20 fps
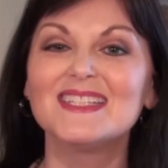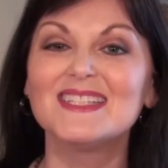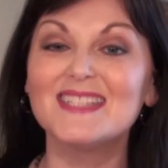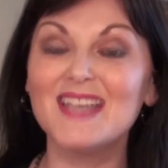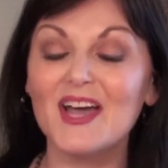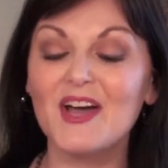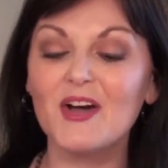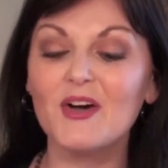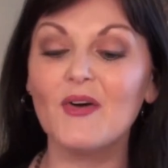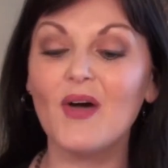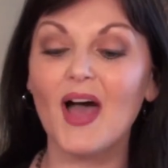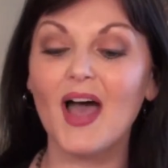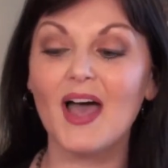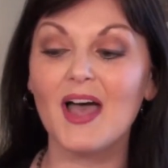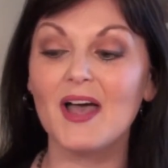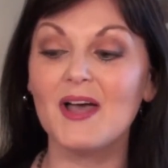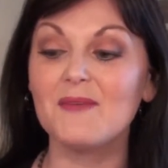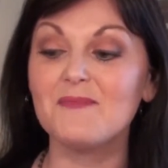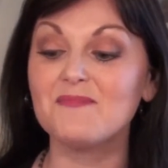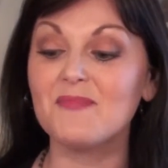So
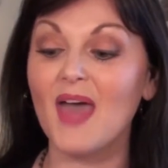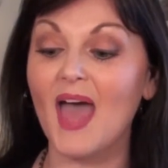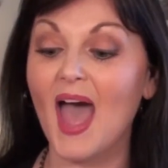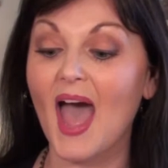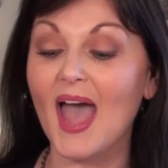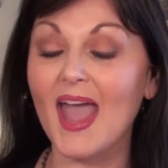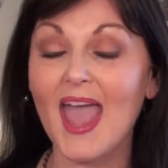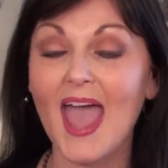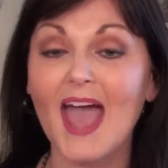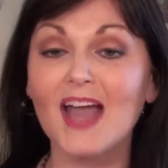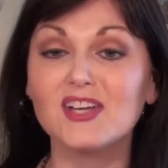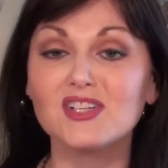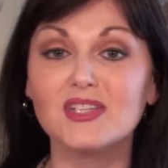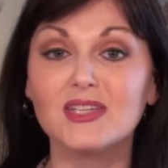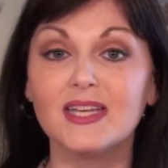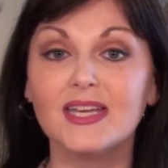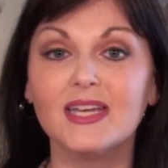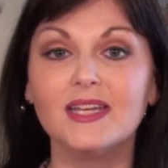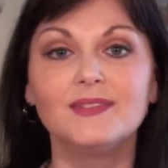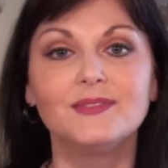I
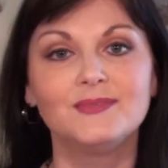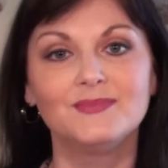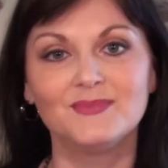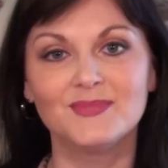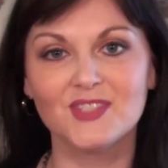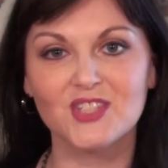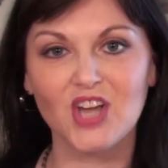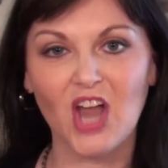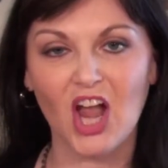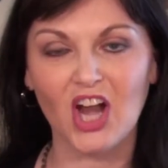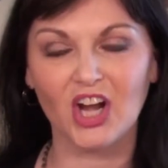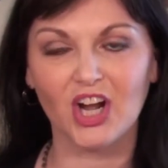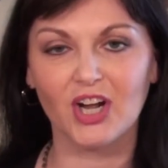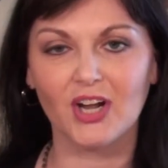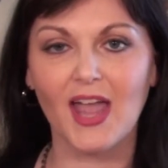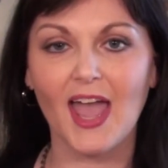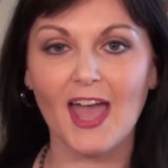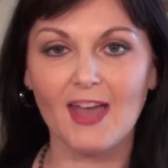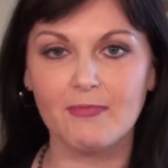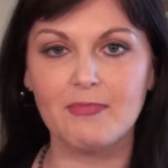actually,
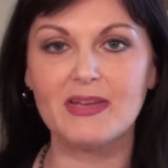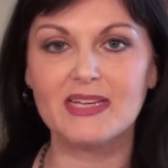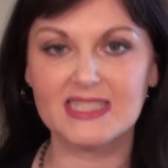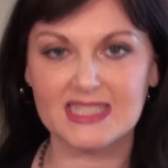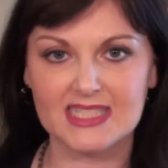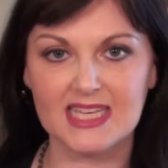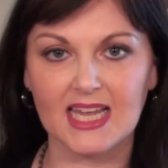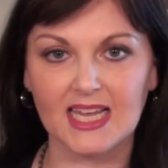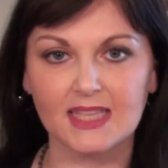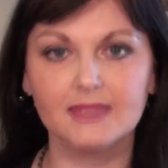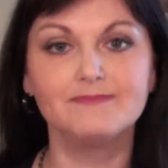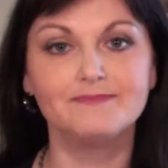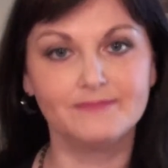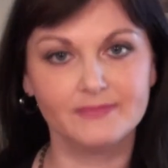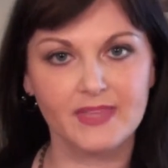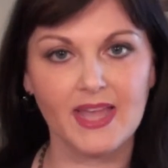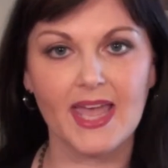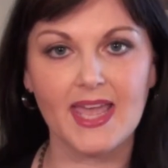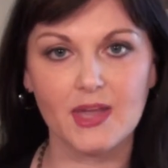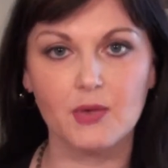shocker, have been sick,
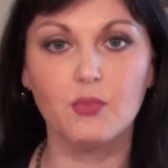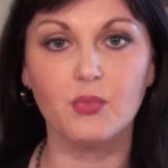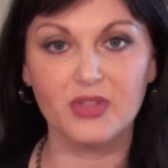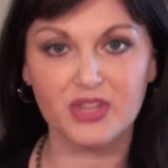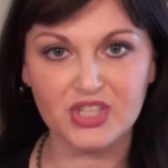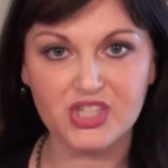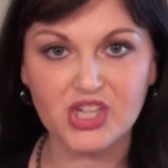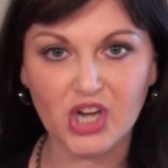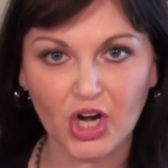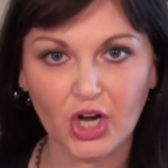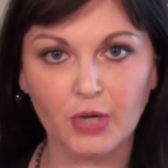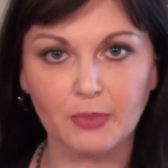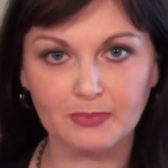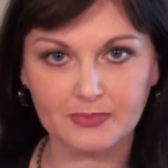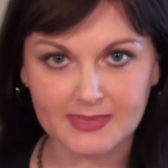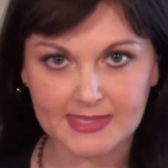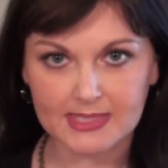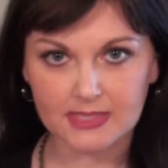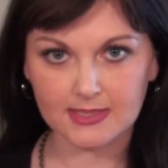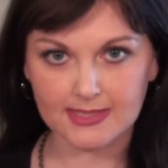like with
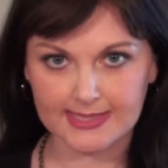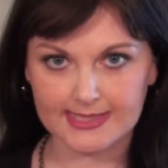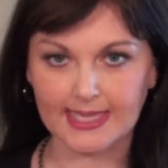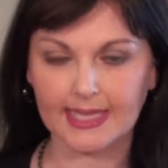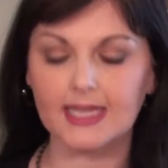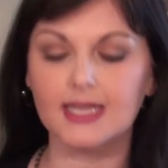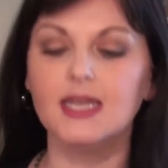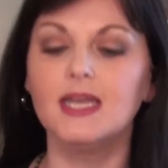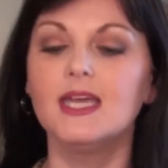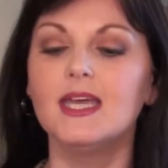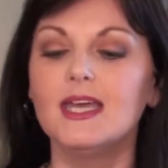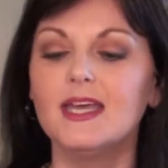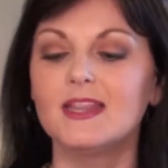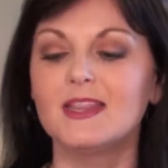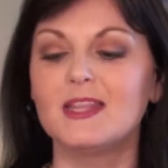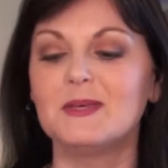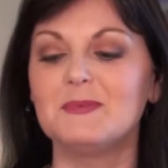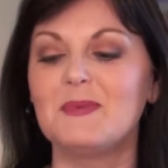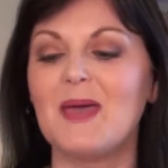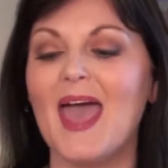germs sick,
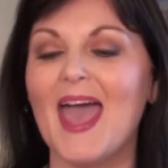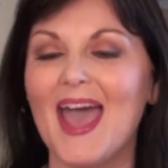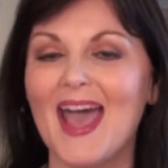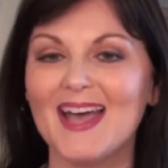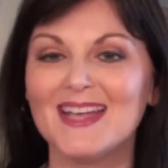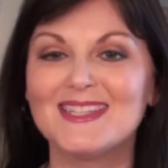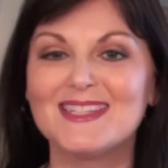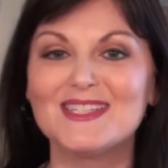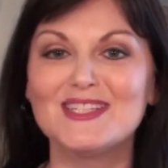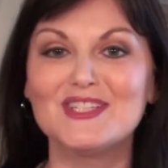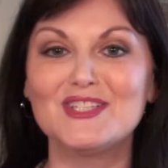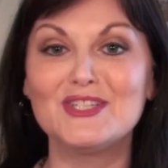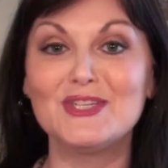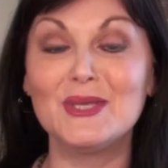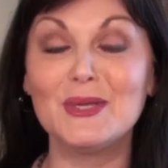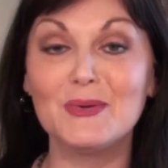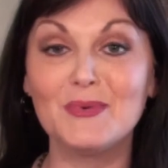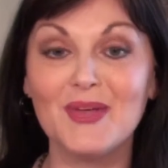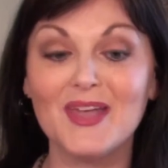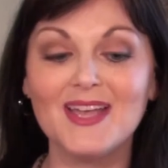the past
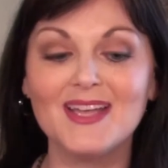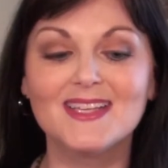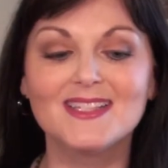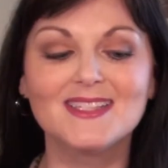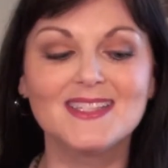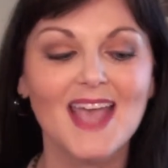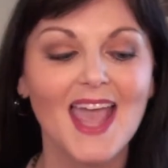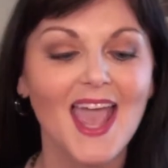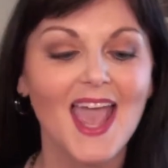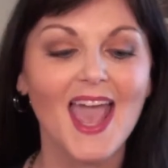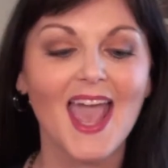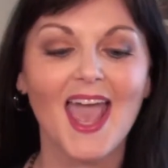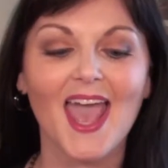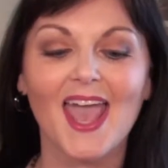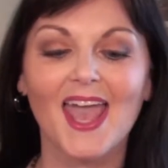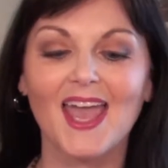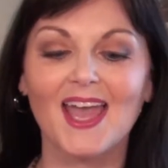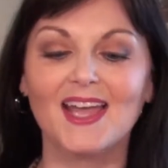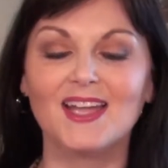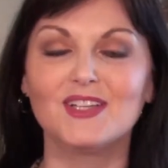2 weeks.
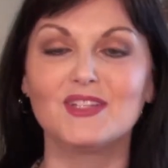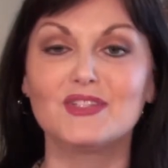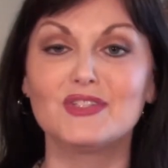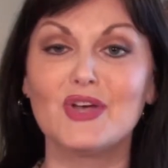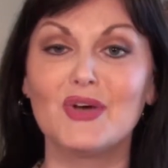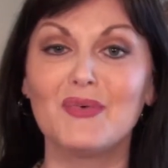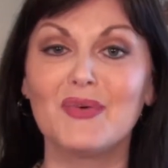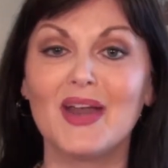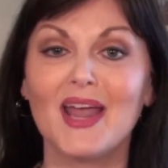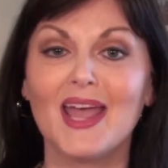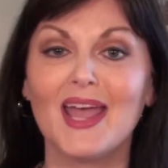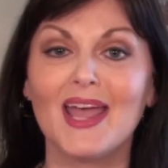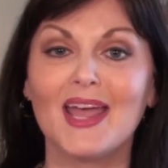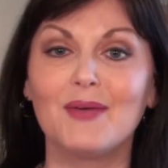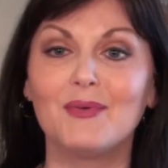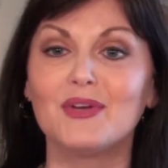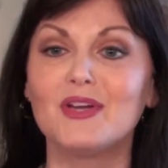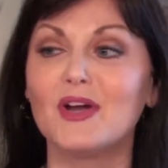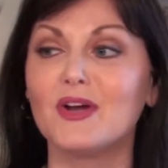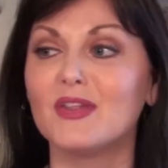And so when
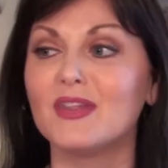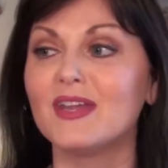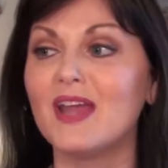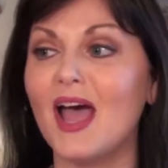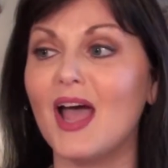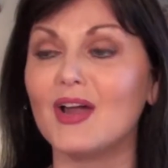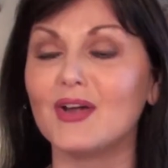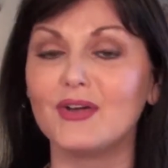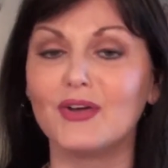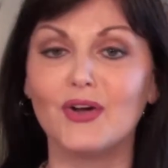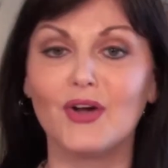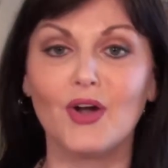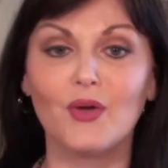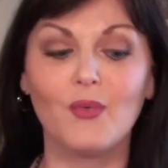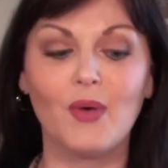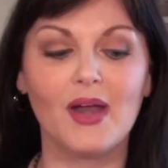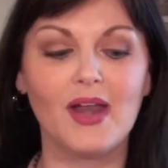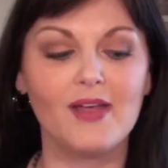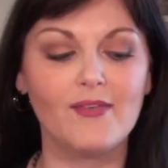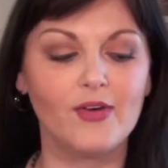I would go to the doctor or
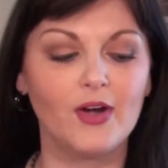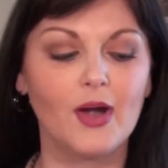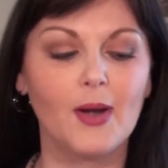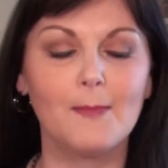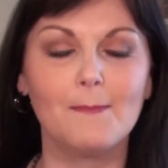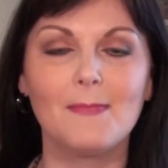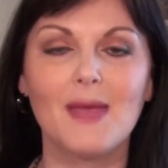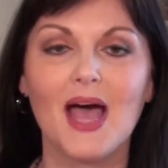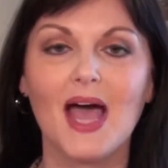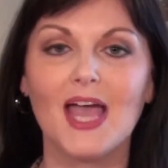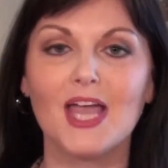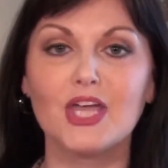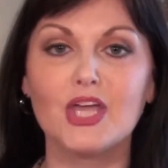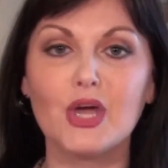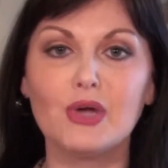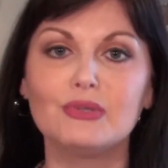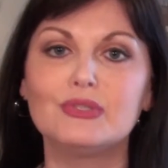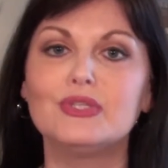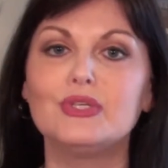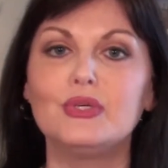whatever, my
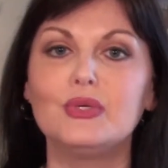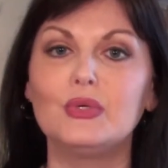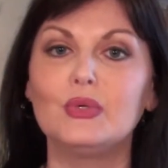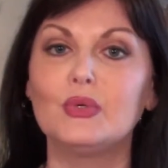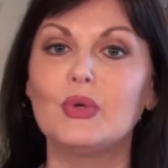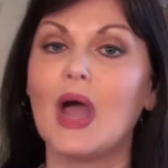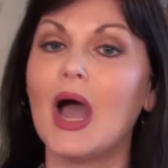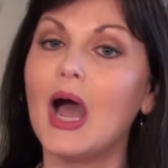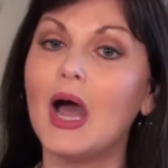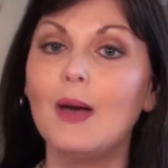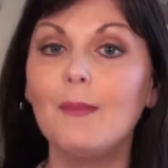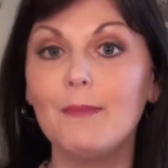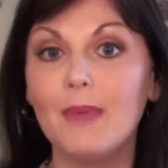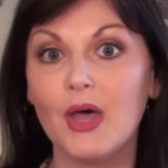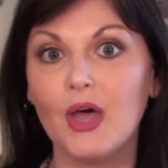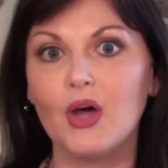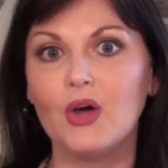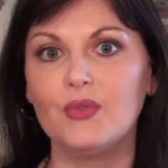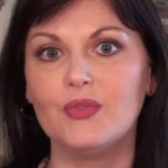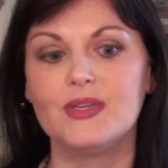go-to
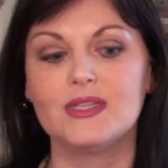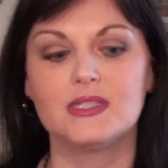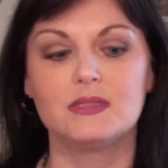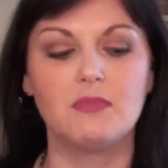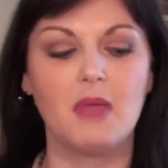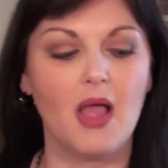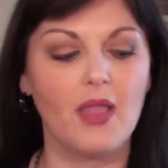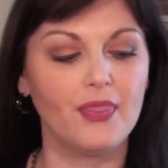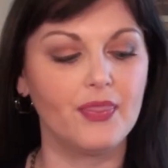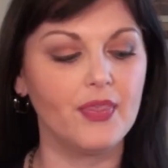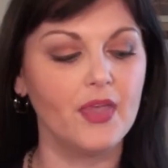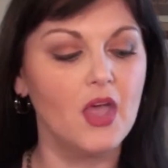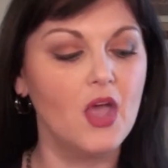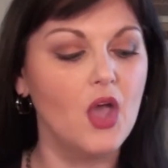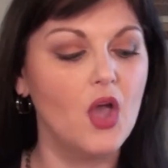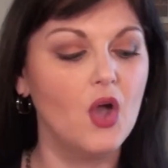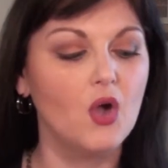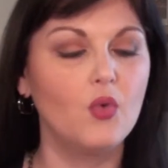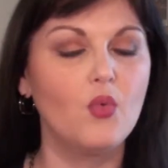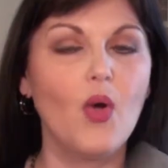combo this month
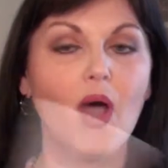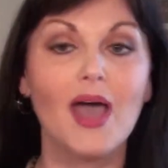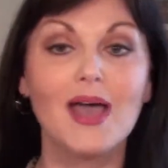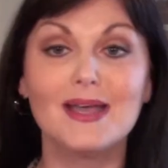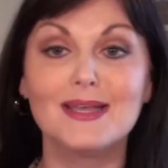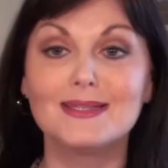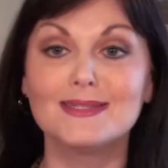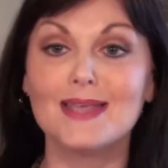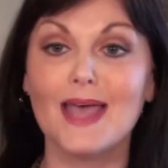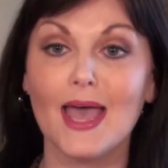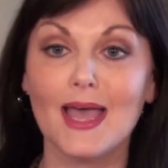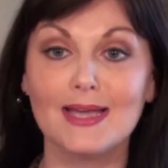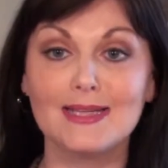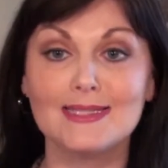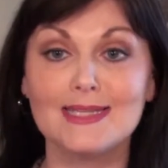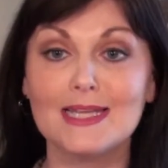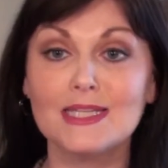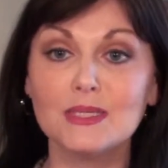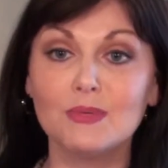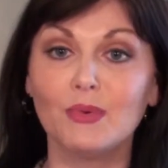was a
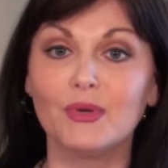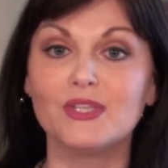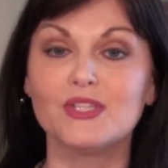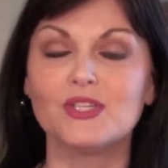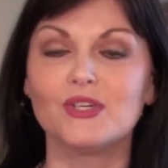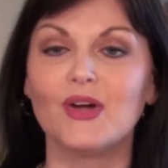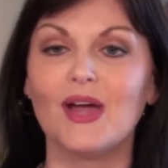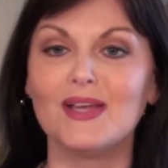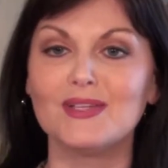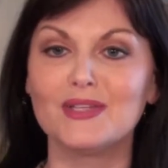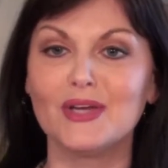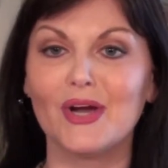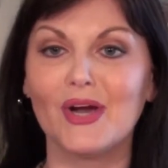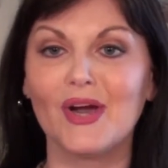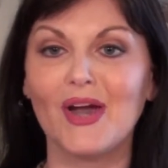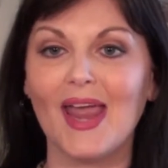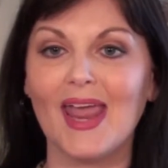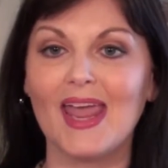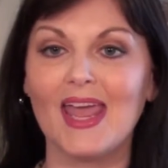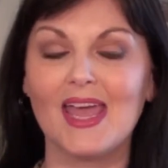Tinted
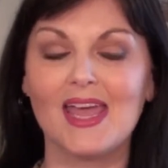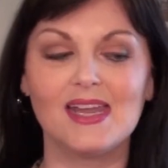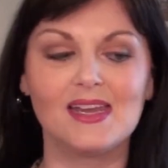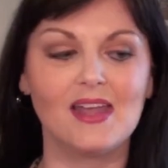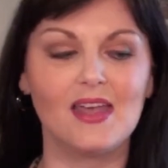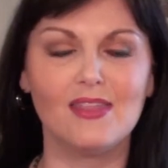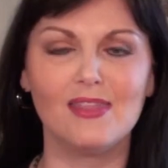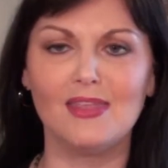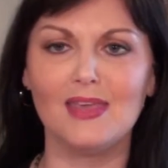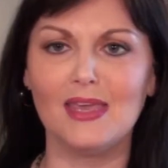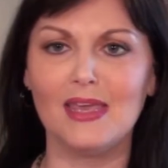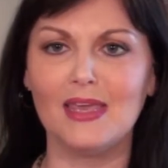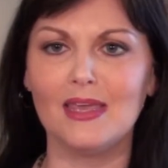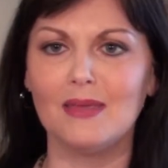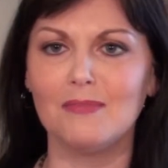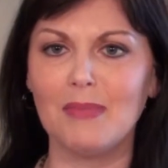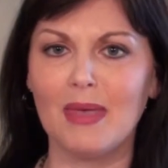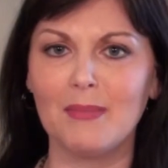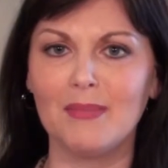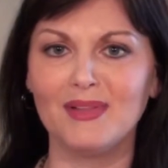Moisturizer and
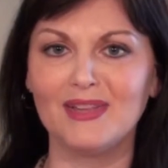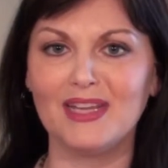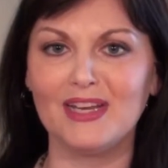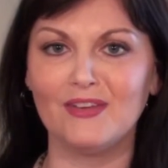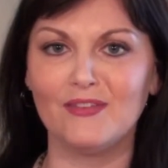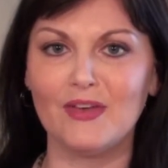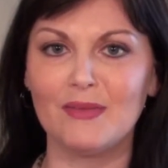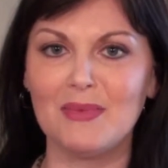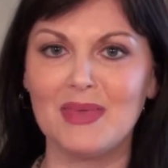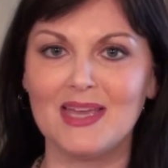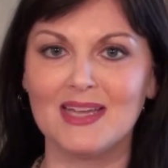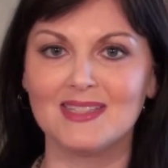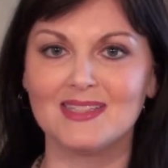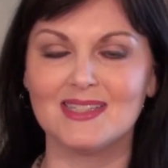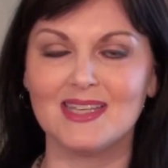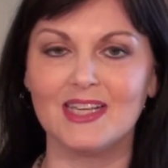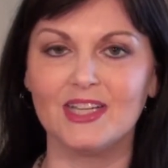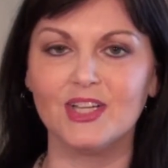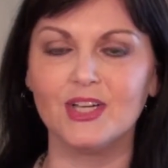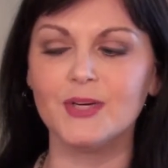the Maybelline Fit Me
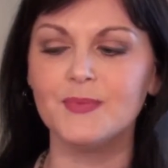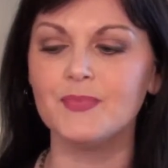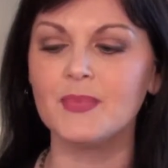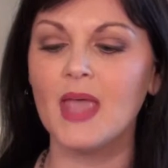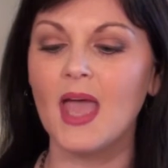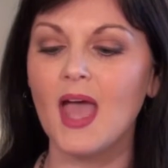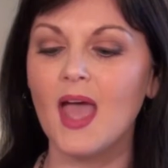Concealer.